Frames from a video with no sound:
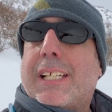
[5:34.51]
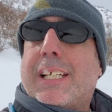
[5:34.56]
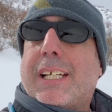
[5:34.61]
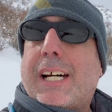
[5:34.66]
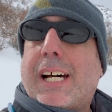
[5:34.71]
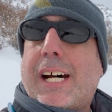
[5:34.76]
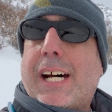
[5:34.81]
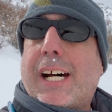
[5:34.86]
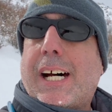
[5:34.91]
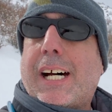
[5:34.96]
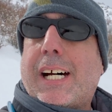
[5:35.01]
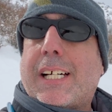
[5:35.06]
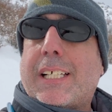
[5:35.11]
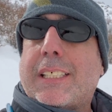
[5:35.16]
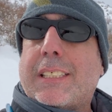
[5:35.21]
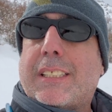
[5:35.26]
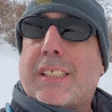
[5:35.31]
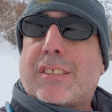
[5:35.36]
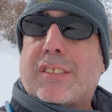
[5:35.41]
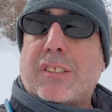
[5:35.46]

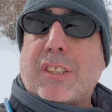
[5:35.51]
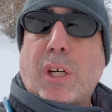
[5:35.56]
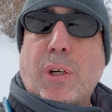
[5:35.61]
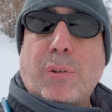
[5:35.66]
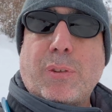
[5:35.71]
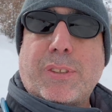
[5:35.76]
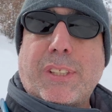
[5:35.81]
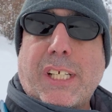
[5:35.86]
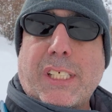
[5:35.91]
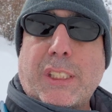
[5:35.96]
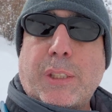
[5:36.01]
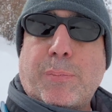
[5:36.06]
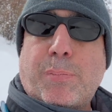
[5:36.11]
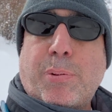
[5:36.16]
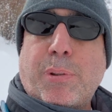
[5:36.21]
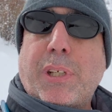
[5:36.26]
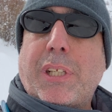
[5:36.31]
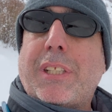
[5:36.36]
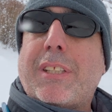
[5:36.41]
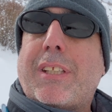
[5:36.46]
The snow is actually
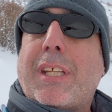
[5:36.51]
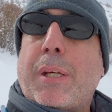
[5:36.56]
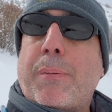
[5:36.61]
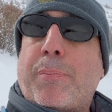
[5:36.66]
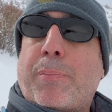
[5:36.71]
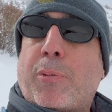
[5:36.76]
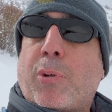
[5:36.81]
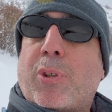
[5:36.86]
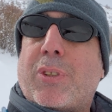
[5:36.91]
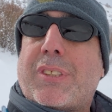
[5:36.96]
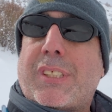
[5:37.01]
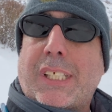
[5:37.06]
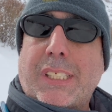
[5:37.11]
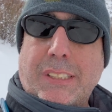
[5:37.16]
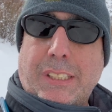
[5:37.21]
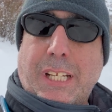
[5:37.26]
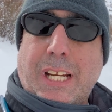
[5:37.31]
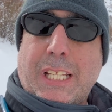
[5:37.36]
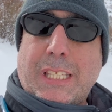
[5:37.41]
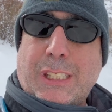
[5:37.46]
pretty deep towards the end
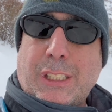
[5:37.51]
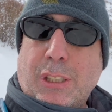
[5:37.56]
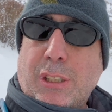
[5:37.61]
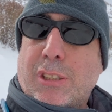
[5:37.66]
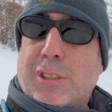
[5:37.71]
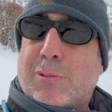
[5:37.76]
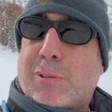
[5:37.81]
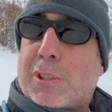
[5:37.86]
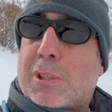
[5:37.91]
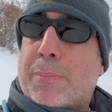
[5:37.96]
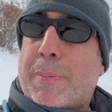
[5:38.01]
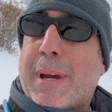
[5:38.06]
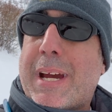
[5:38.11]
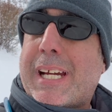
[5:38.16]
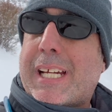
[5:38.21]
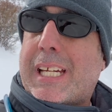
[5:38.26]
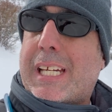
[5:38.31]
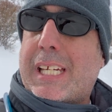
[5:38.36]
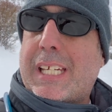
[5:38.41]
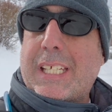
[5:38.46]
of that third switchback.